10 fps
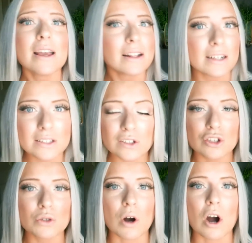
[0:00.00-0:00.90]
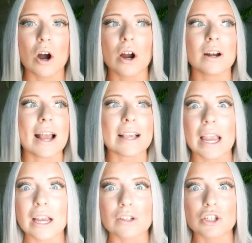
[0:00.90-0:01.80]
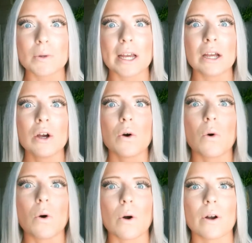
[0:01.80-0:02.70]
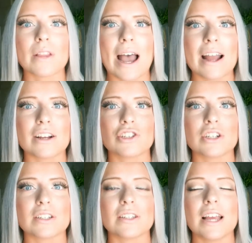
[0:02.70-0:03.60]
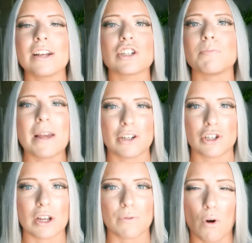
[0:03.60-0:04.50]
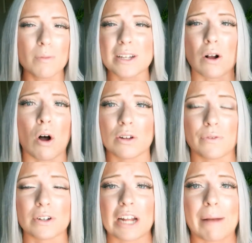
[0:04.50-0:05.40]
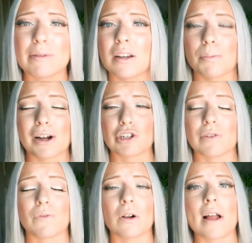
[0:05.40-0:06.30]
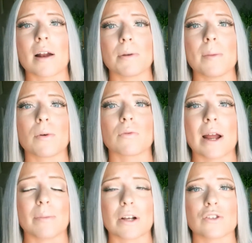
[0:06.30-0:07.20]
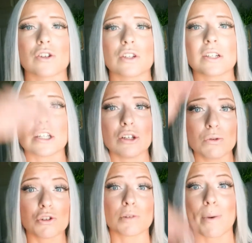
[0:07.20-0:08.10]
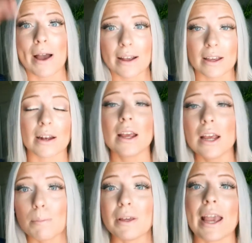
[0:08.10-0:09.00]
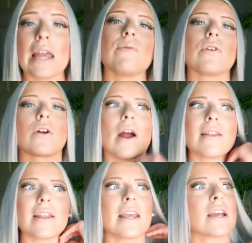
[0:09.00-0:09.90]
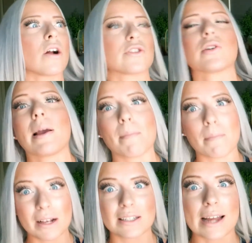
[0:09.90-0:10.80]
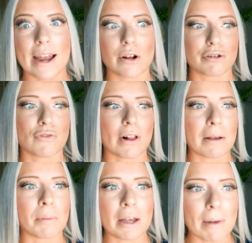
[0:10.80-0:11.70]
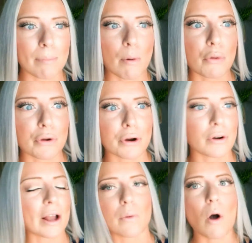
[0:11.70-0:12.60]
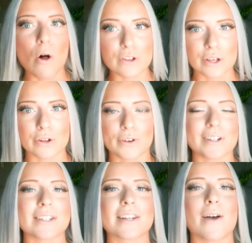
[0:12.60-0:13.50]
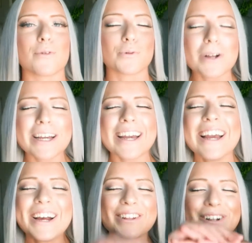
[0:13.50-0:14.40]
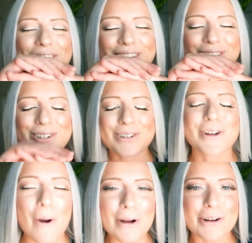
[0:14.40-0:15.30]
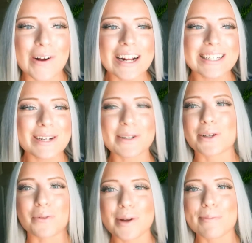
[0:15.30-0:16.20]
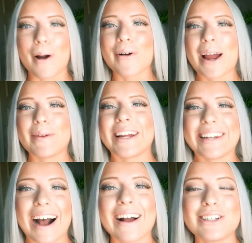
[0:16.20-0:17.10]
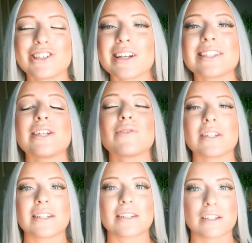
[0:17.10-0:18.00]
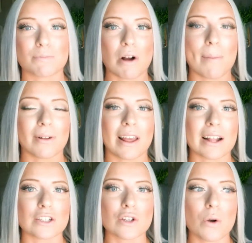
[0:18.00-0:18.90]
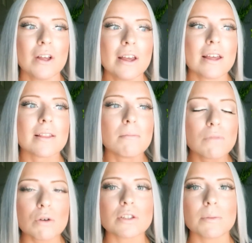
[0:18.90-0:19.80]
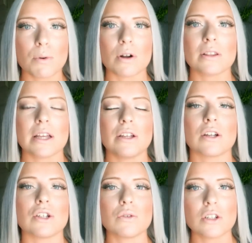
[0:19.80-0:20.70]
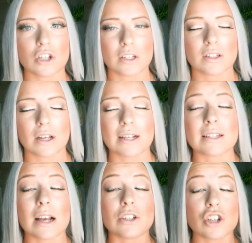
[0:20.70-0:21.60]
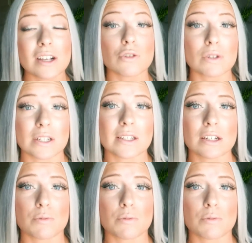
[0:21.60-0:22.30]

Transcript: this is too hard, I can't do it, or that it forms like all different types of depression for a lot of people, right? Because there's this huge spike in behavior, and then they can also get misdiagnosed for like being bipolar or like all this other crazy stuff, when really they're just going crazy with the reprogramming and not adjusting resistance properly. And so the most important thing you can do is adjust resistance